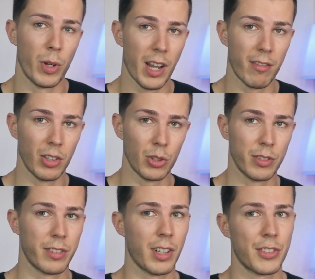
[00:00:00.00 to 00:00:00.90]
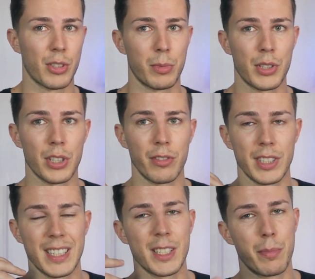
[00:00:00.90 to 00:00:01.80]
We have a lot of customer
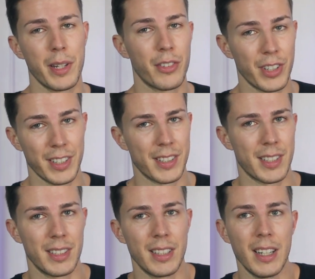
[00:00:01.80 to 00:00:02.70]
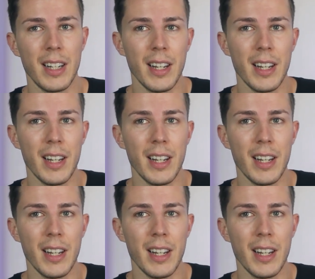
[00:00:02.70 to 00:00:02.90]
service experience, and